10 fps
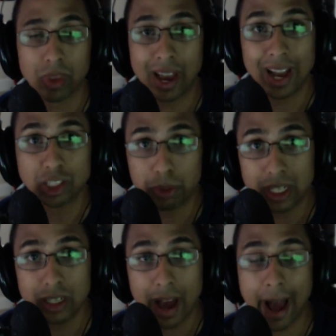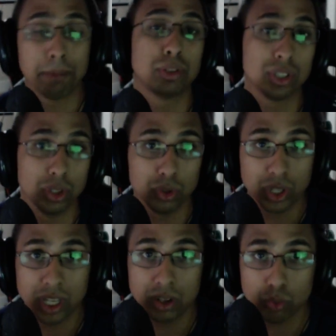has been
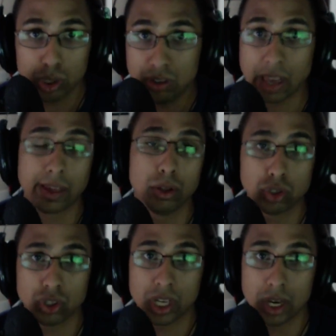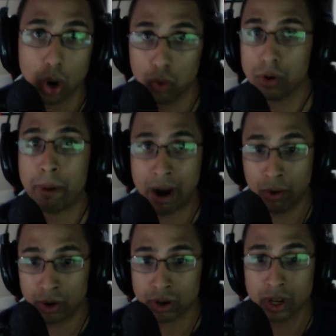absolutely ridiculously overpowered.